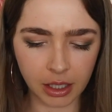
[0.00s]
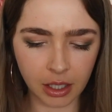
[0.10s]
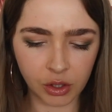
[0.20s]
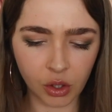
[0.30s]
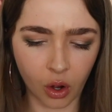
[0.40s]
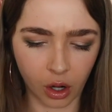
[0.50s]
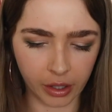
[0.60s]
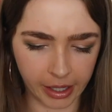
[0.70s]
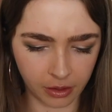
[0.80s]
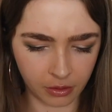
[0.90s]

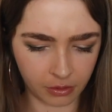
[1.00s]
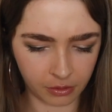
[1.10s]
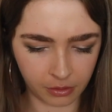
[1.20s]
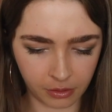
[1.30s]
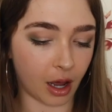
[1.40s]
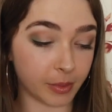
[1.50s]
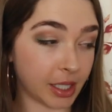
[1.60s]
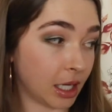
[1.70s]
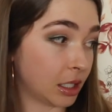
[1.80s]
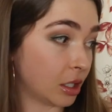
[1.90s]
DiaSorin. I'm
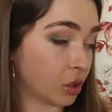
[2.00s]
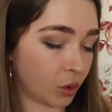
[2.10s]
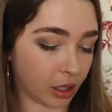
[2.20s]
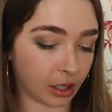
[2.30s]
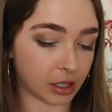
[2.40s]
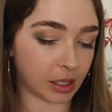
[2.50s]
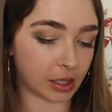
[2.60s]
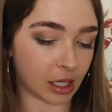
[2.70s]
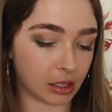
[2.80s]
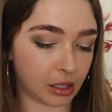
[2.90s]
saying DiaSorin because it
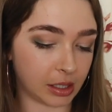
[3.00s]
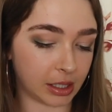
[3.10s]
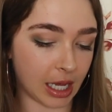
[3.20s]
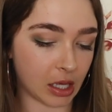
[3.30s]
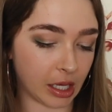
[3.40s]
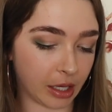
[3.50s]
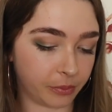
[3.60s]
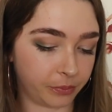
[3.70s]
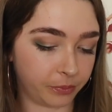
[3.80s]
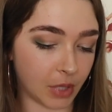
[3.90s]
says it's
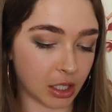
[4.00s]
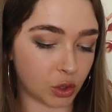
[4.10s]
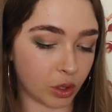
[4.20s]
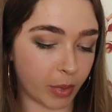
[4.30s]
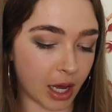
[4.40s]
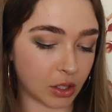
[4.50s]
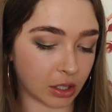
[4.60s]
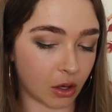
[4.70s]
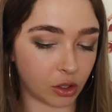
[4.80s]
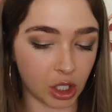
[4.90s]
Italian. Industry
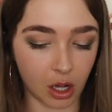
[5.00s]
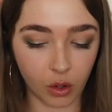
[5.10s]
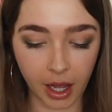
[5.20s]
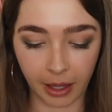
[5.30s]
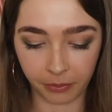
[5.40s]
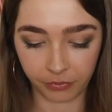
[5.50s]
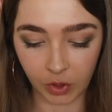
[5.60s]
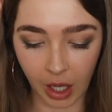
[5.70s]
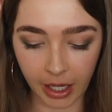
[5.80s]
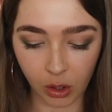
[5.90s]
biotechnology. Okay.
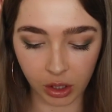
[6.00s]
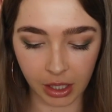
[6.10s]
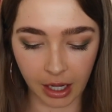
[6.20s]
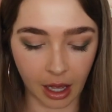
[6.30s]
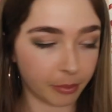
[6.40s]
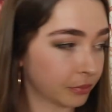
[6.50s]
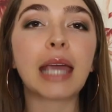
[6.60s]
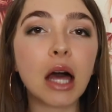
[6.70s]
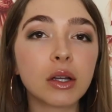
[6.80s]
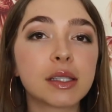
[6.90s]
Glad I looked that up.
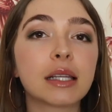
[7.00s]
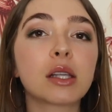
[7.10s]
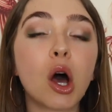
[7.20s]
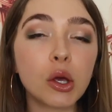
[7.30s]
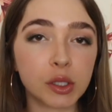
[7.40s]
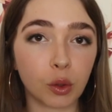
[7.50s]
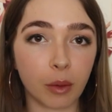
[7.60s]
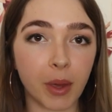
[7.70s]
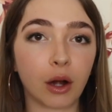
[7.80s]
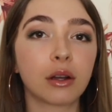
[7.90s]
Galaxy has also
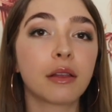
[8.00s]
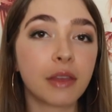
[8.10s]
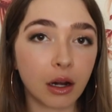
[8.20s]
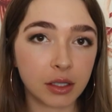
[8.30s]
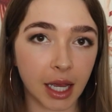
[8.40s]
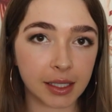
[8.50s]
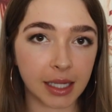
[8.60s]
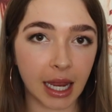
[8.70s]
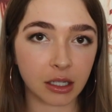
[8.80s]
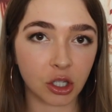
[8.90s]
compared their
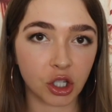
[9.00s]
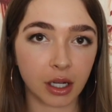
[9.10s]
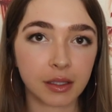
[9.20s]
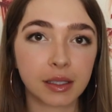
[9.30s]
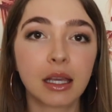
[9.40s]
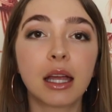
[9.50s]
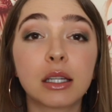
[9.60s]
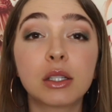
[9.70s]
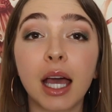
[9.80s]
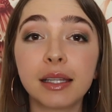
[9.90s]
test antigens
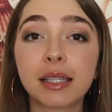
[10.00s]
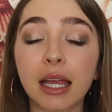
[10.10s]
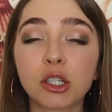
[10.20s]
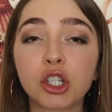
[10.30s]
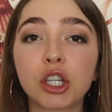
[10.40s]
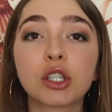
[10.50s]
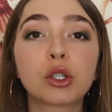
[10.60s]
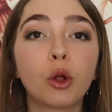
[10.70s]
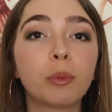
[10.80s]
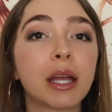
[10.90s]
to test antigens
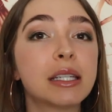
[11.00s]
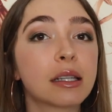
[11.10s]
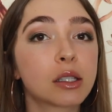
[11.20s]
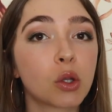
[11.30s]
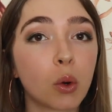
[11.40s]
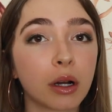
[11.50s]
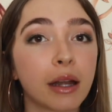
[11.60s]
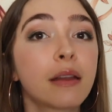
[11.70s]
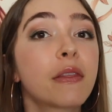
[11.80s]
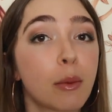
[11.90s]
sold by
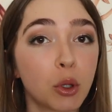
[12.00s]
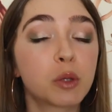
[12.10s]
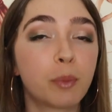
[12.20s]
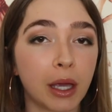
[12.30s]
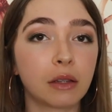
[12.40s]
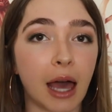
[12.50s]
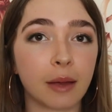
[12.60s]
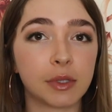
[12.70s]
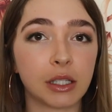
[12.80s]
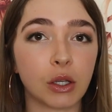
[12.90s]
DiaSorin that most big
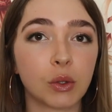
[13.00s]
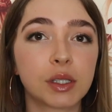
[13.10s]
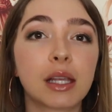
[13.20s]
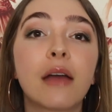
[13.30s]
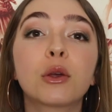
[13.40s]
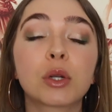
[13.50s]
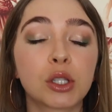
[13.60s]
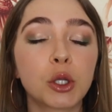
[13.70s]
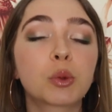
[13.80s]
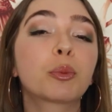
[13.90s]
labs use, and the
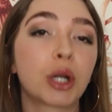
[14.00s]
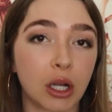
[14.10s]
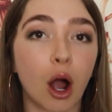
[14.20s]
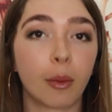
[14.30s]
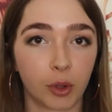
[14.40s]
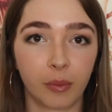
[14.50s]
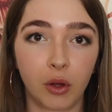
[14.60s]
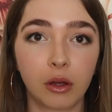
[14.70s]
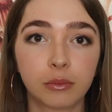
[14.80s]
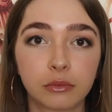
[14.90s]
results were pretty
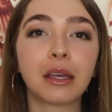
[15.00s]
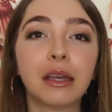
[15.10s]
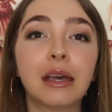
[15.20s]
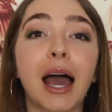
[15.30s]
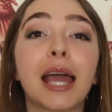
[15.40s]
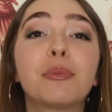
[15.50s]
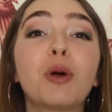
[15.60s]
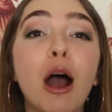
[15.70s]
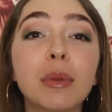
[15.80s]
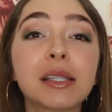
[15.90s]
comparable. I
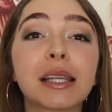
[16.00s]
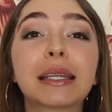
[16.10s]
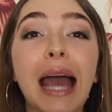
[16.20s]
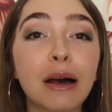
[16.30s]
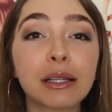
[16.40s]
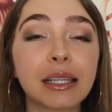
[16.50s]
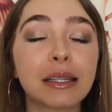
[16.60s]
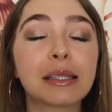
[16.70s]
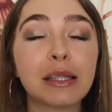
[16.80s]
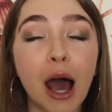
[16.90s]
promise that Galaxy
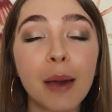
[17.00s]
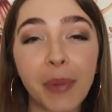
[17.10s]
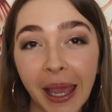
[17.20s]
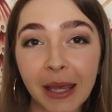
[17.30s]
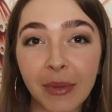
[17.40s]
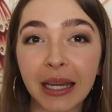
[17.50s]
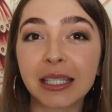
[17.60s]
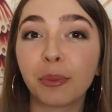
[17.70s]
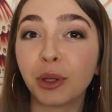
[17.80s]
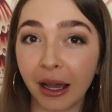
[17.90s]
does not pay me
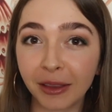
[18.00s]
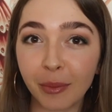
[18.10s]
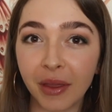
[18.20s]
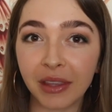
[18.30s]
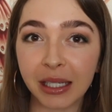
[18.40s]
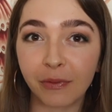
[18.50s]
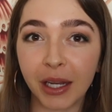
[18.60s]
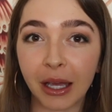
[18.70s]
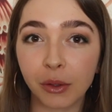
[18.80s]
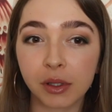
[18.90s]
to plug them in these
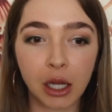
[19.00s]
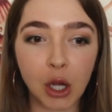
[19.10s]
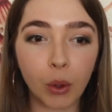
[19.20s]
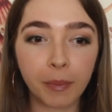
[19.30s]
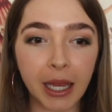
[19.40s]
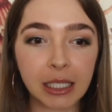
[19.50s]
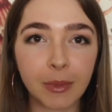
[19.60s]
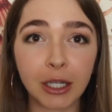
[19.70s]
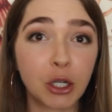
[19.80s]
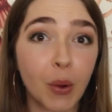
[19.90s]
videos. No one pays
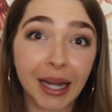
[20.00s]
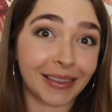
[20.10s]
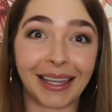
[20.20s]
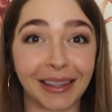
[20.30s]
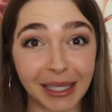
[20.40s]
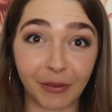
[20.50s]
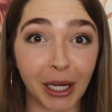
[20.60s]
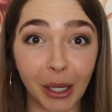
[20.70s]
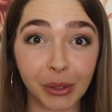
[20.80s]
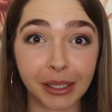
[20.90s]
me to do anything in these
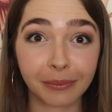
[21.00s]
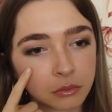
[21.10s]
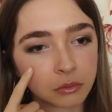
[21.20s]
videos.